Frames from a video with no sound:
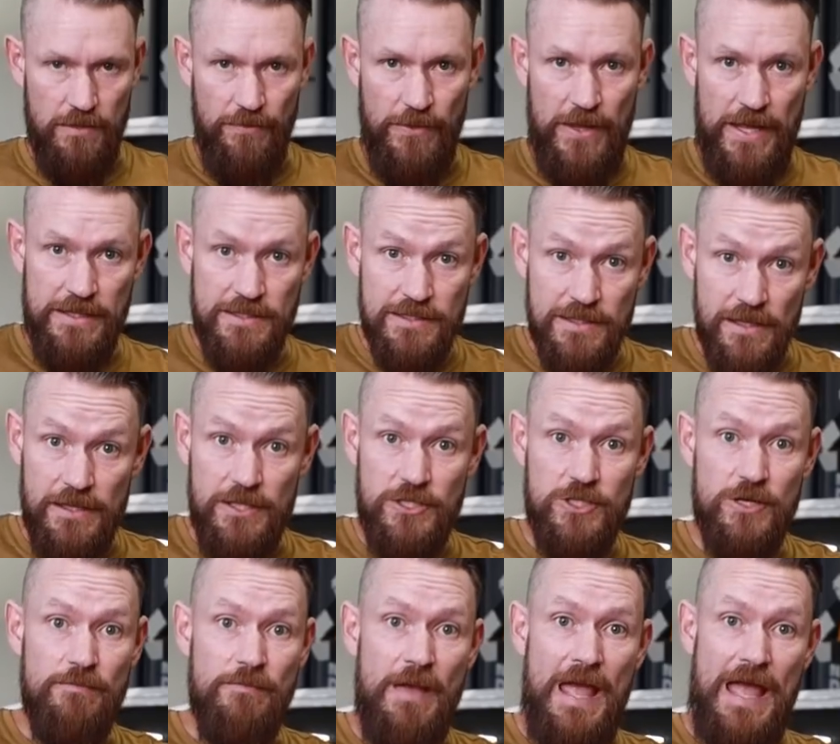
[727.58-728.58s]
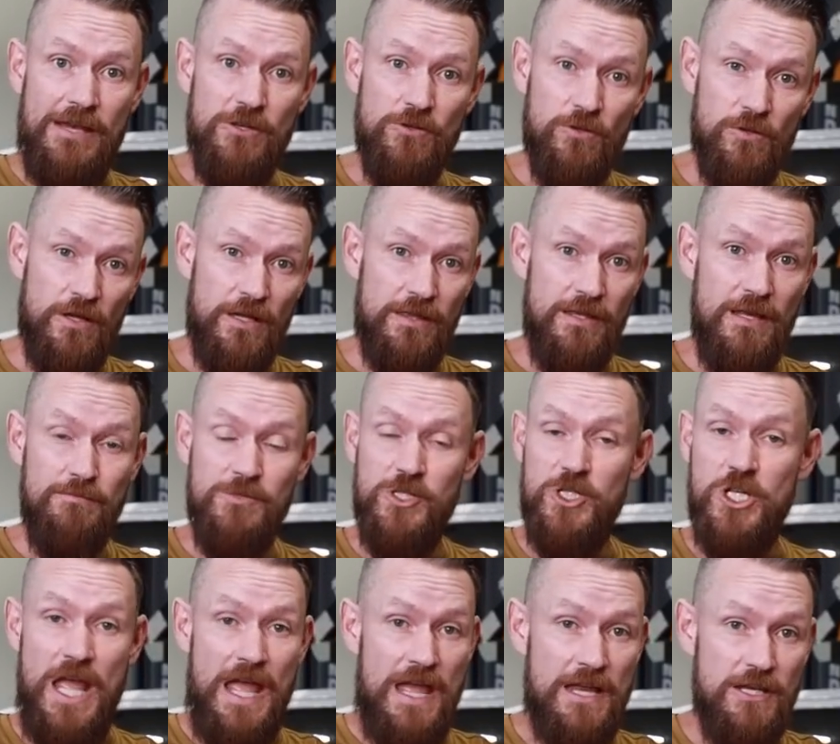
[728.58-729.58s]
installation manual on them
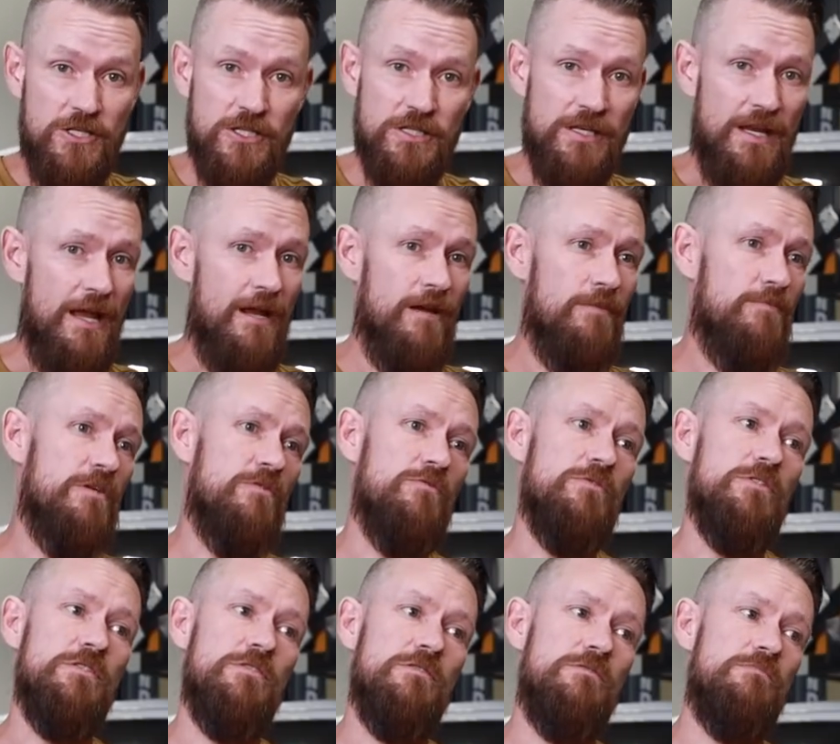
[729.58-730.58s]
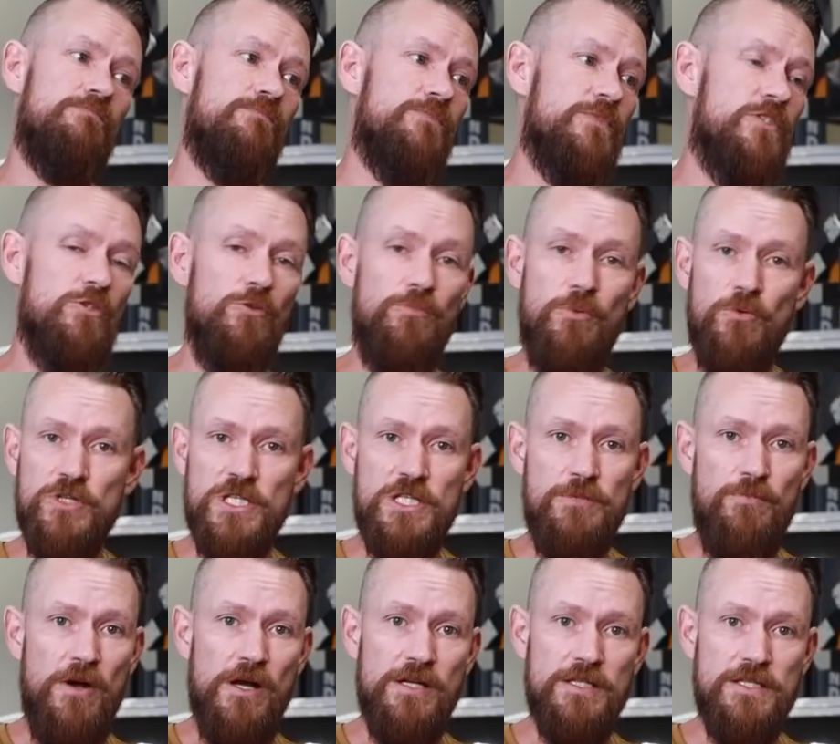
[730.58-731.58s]
changed, and ARB was super
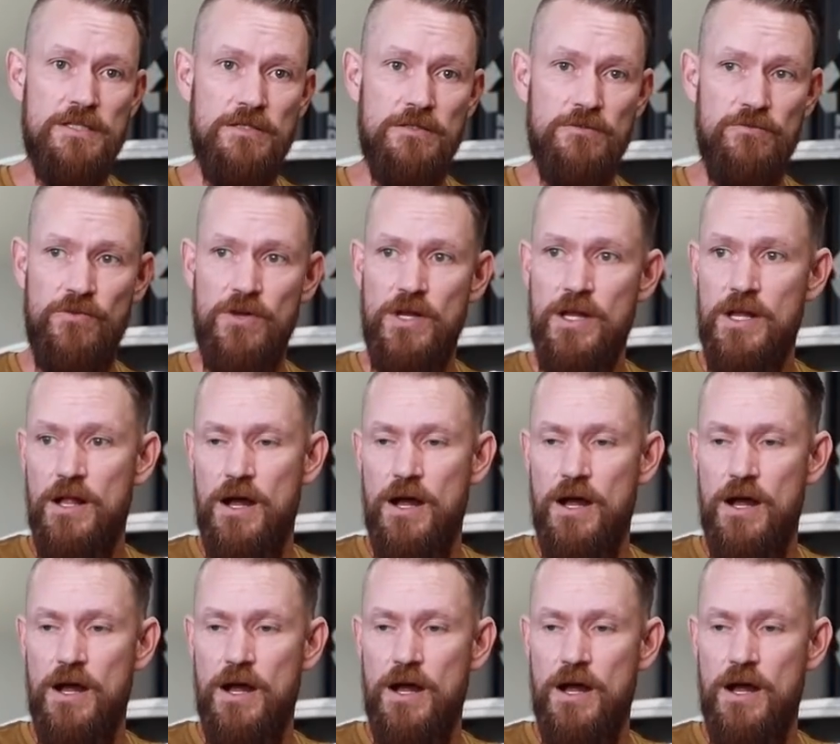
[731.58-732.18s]
responsive.